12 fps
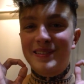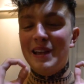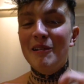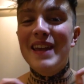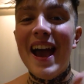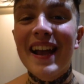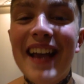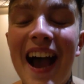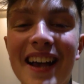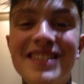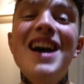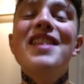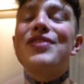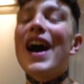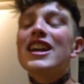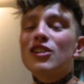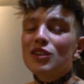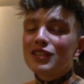So yeah, guys,
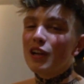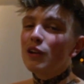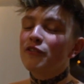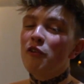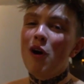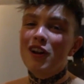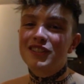thank you all so much for